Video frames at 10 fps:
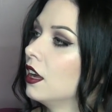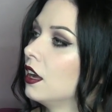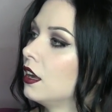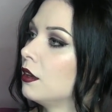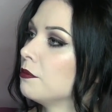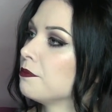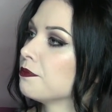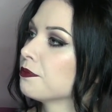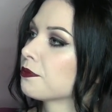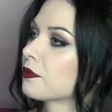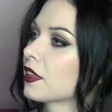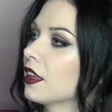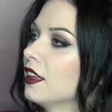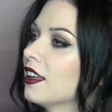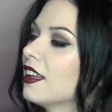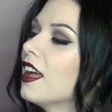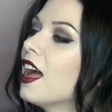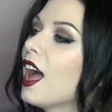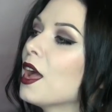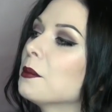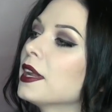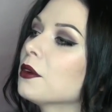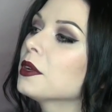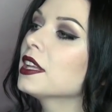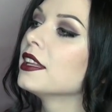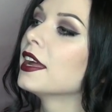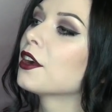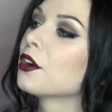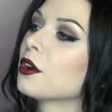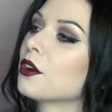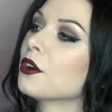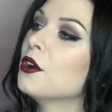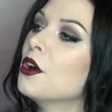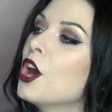I mean, I really like her